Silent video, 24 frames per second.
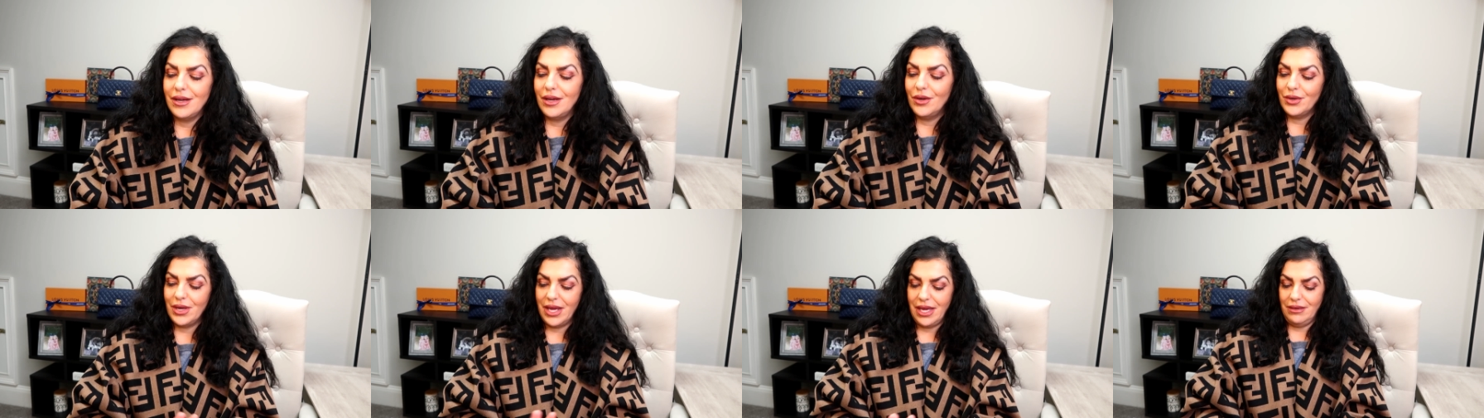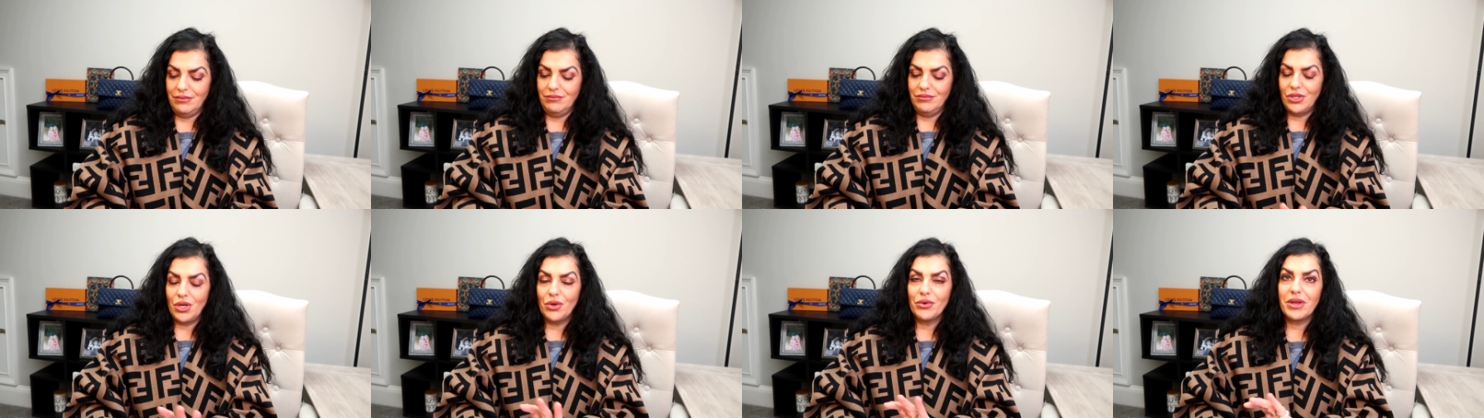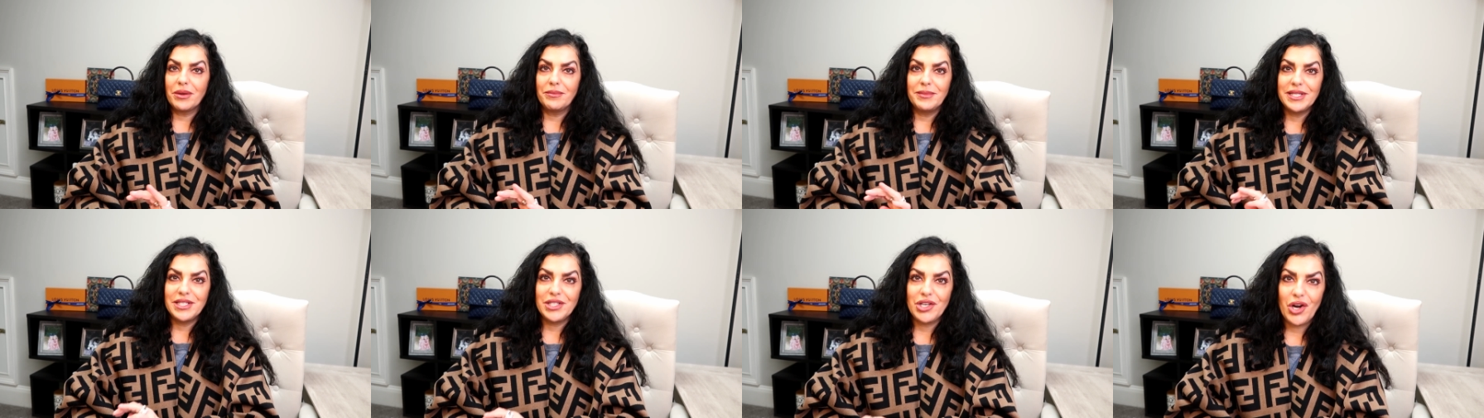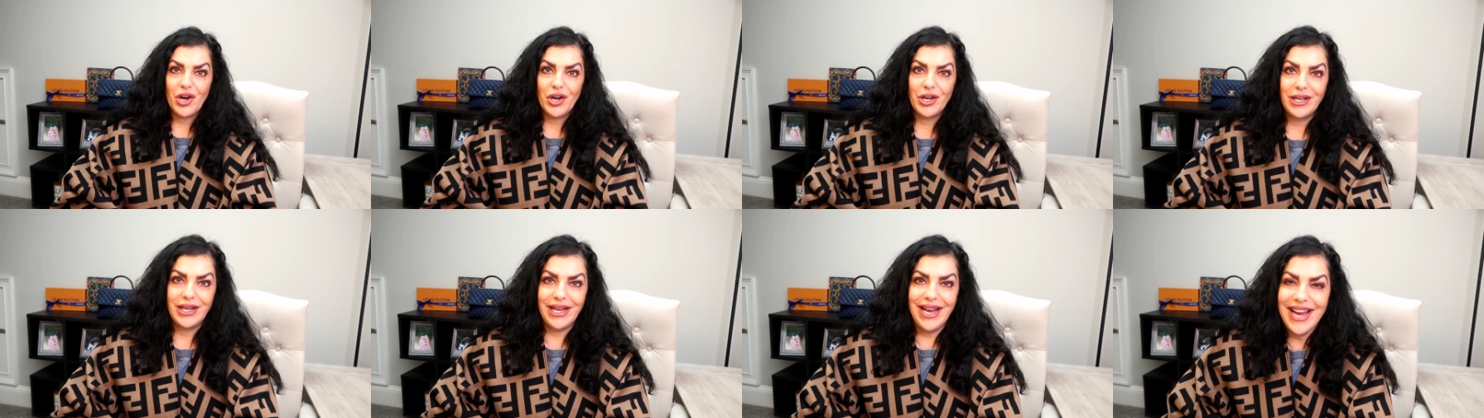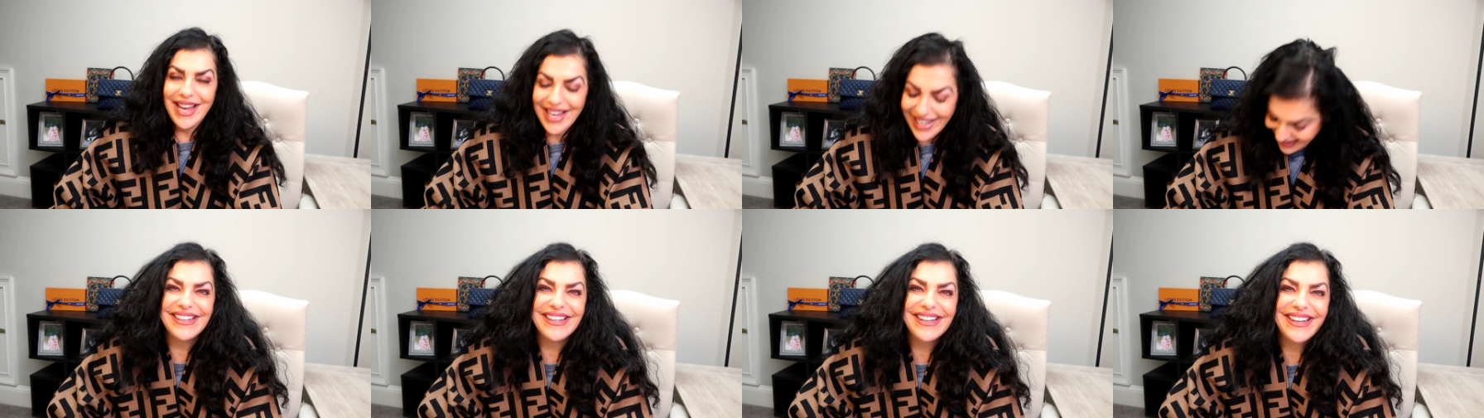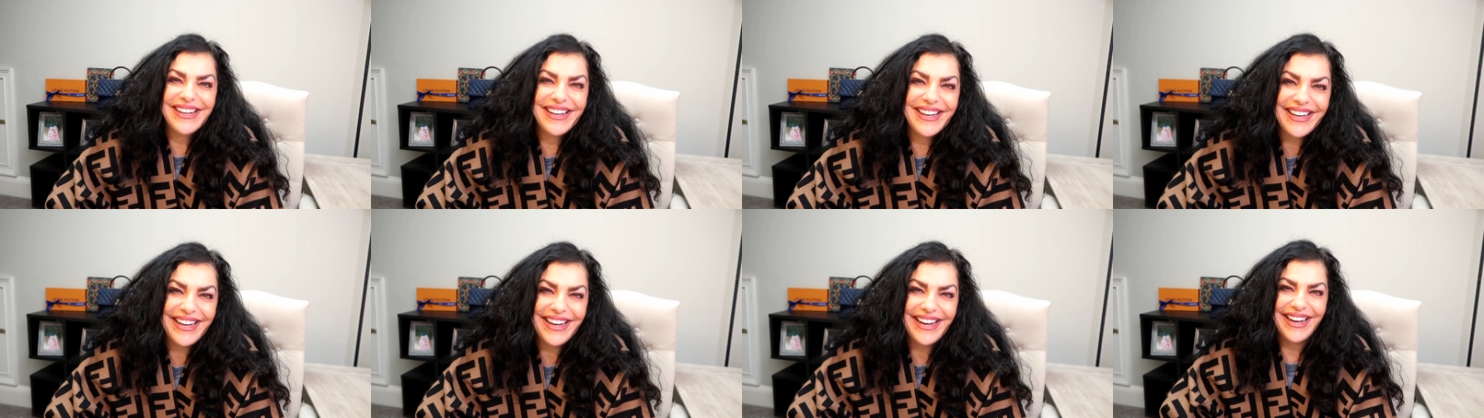Okay, don't get me started.
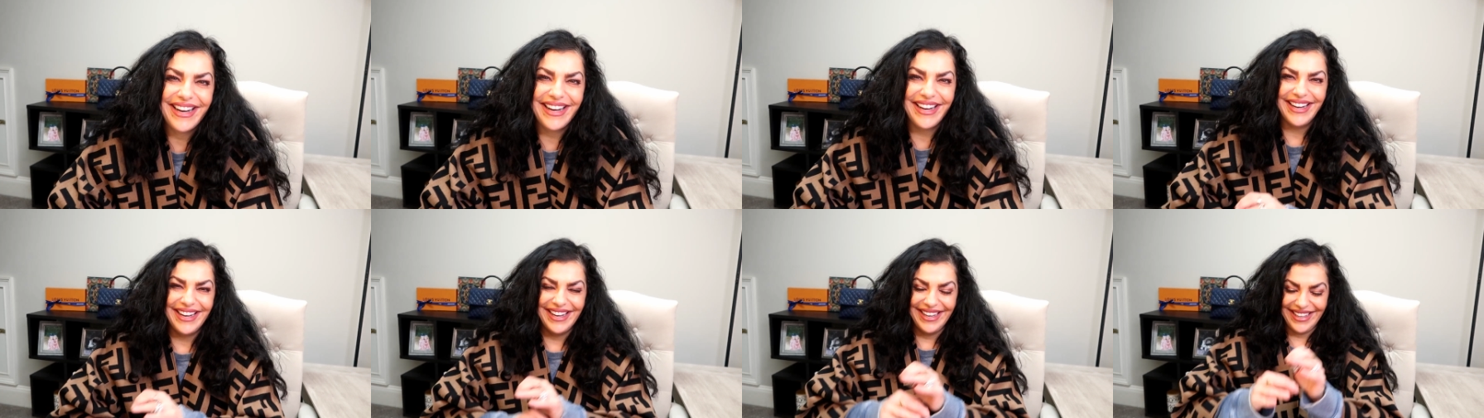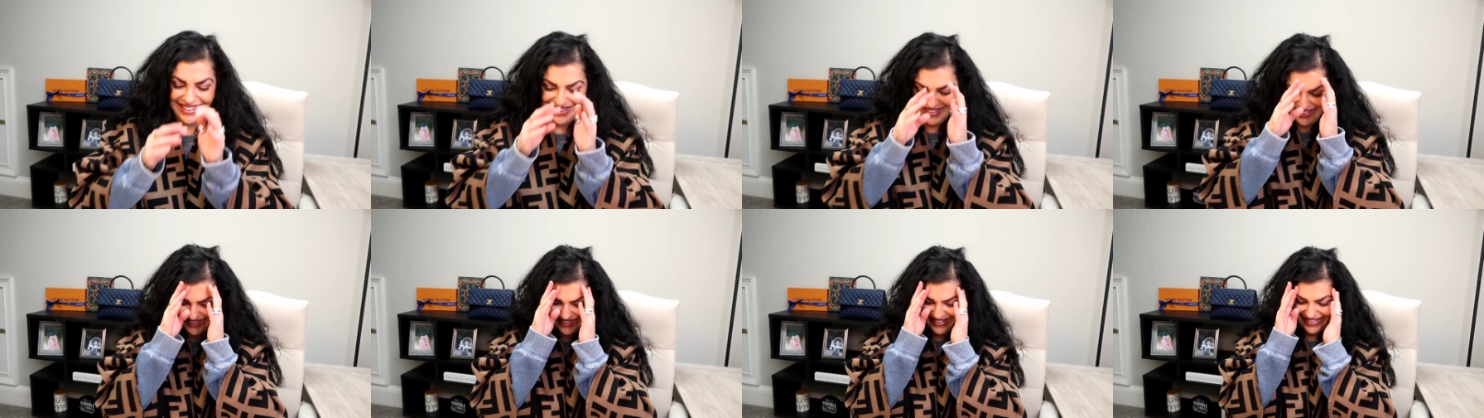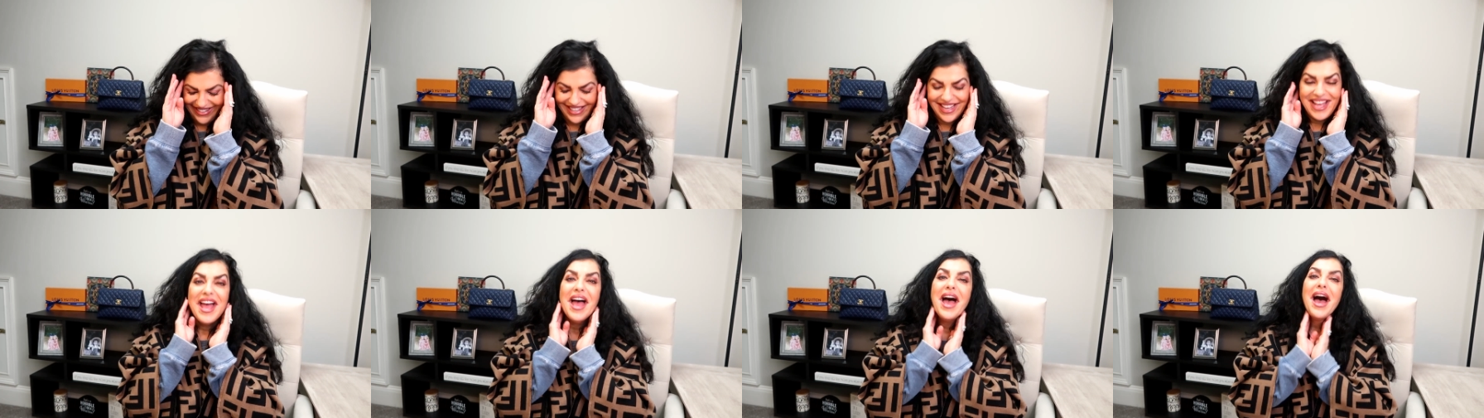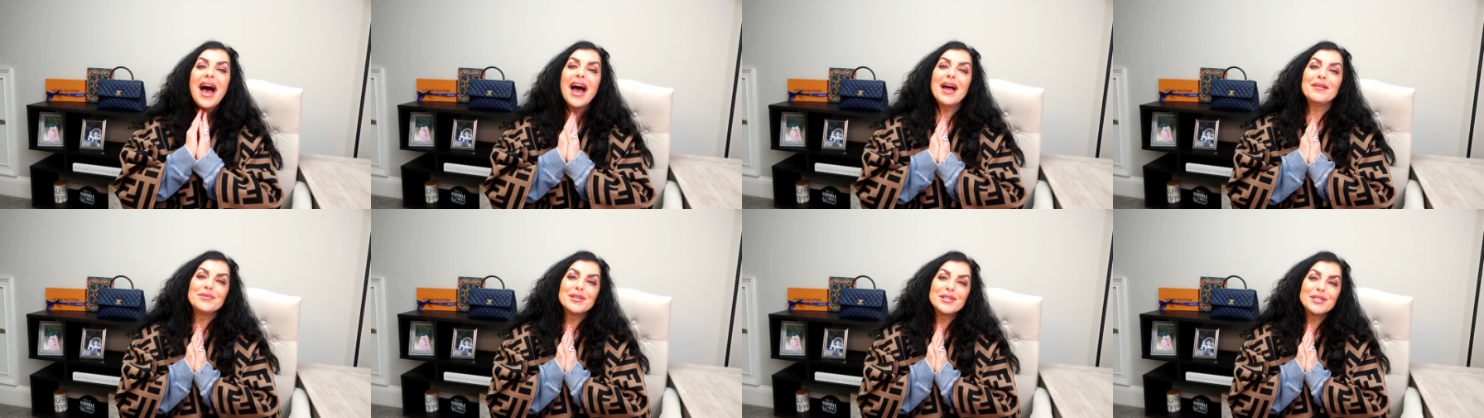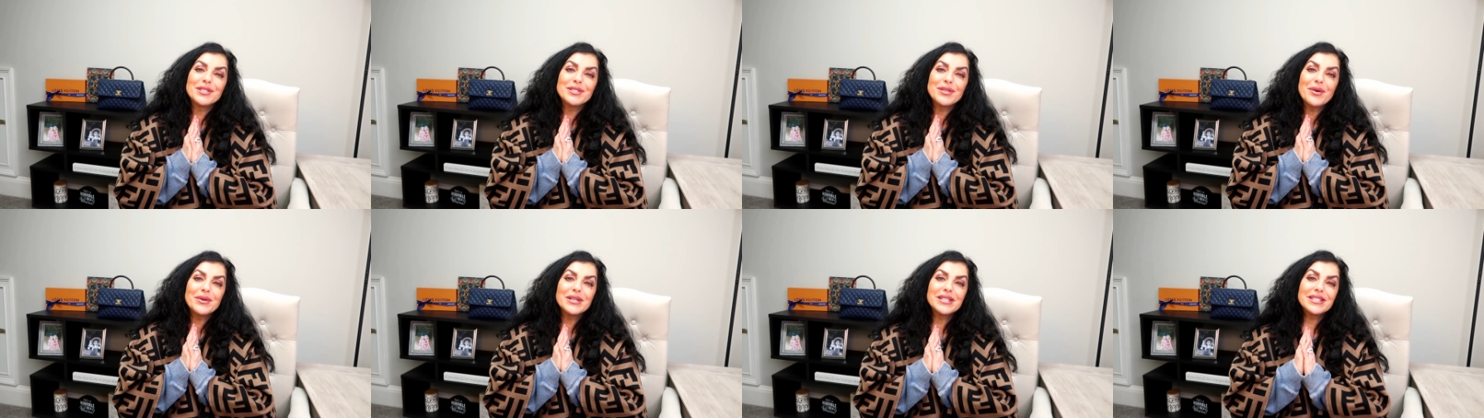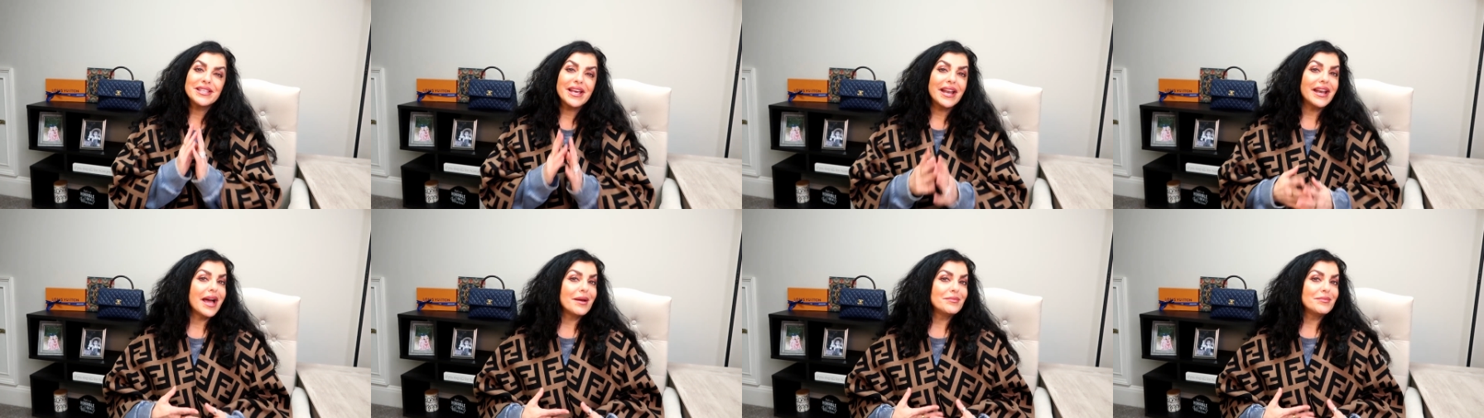I'm just so excited.